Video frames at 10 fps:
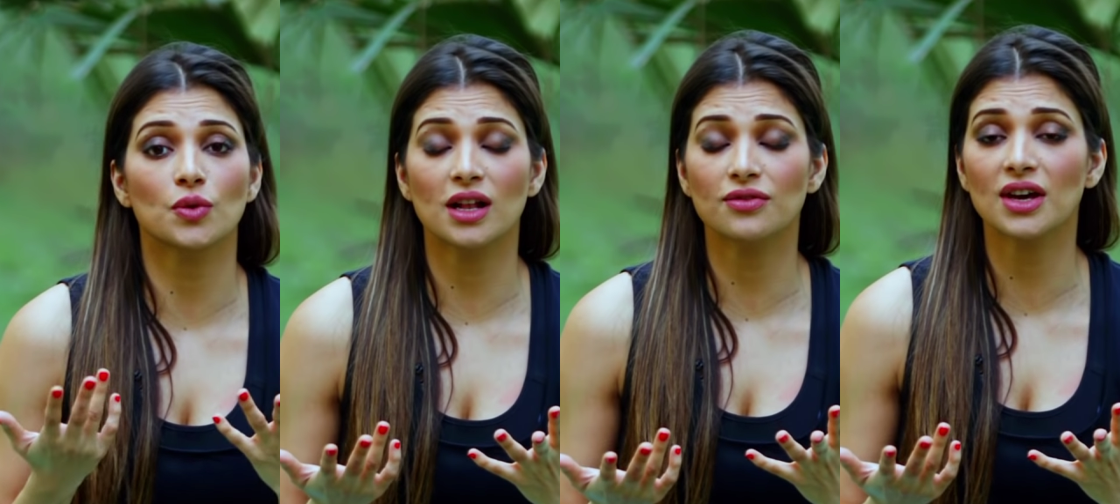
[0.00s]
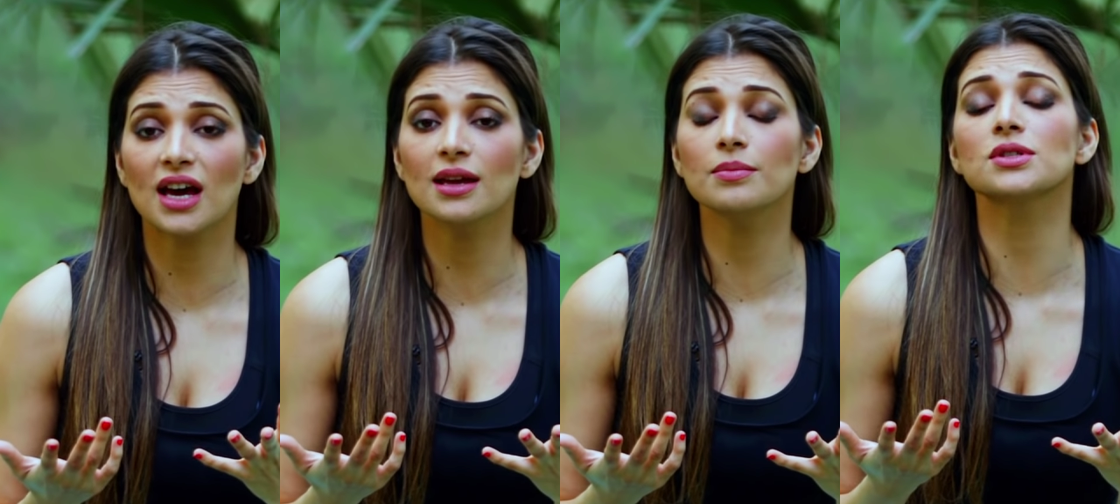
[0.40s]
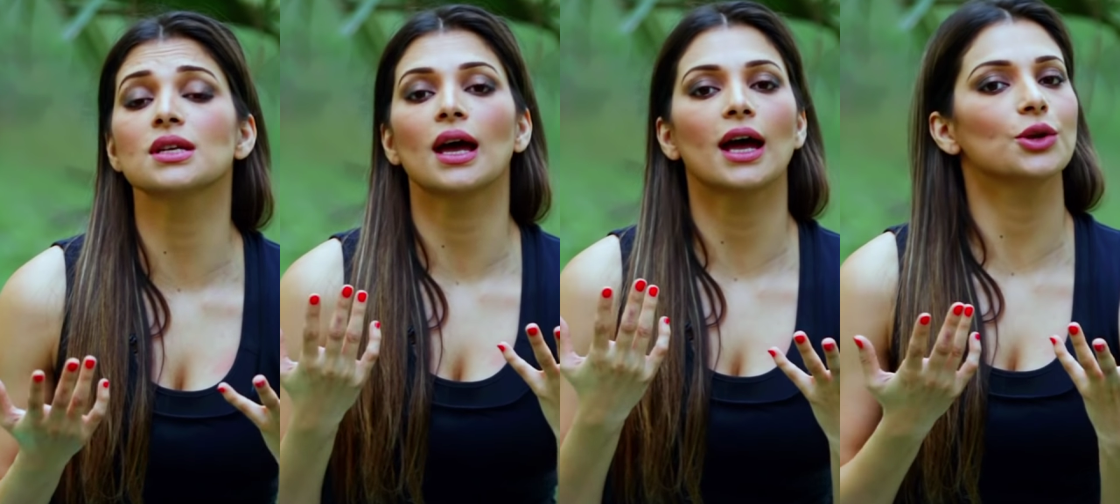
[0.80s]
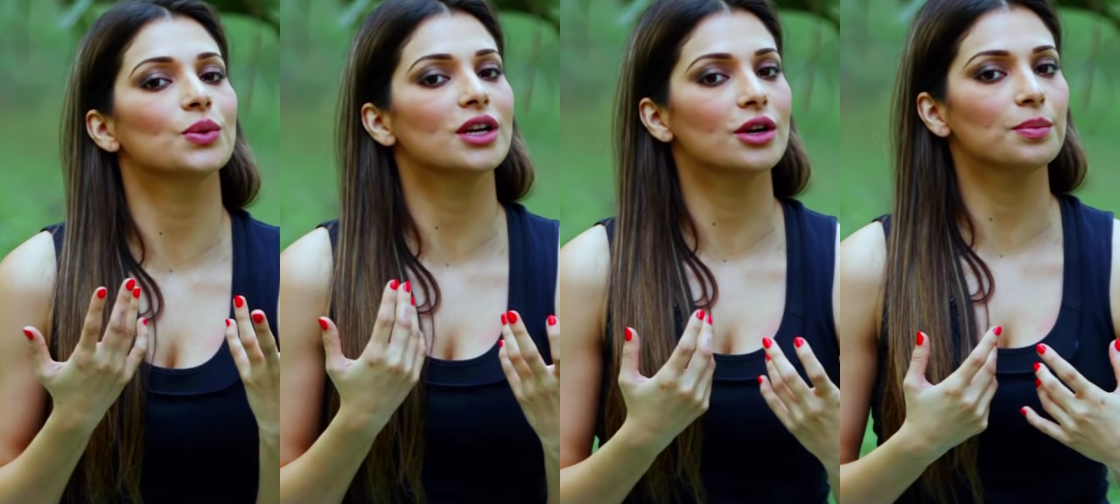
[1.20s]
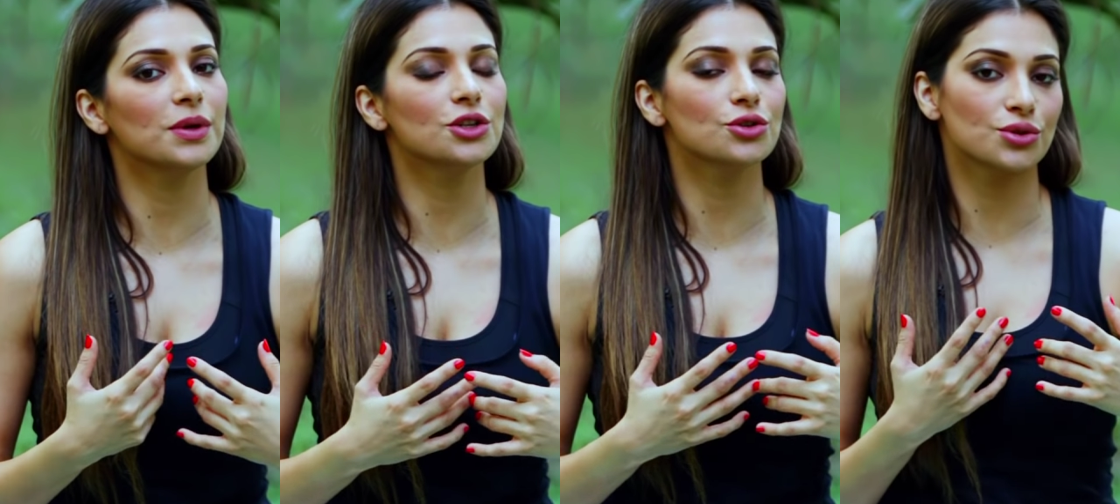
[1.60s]
12 times, and you can
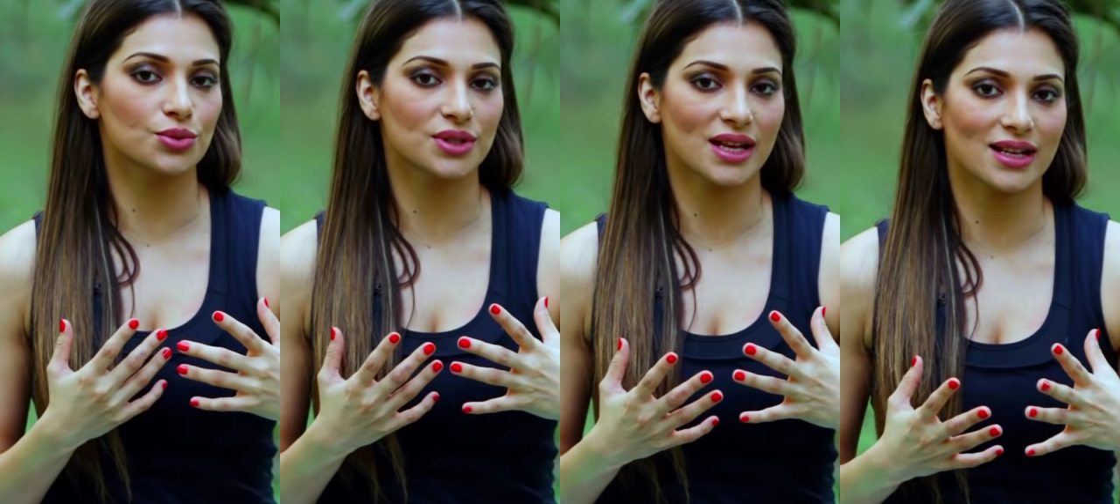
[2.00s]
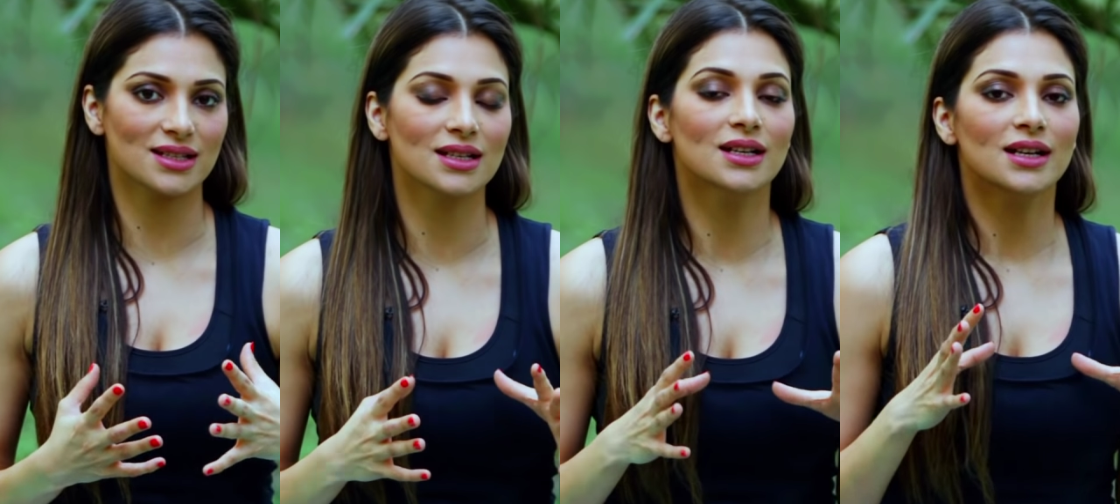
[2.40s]
repeat to 2 sets.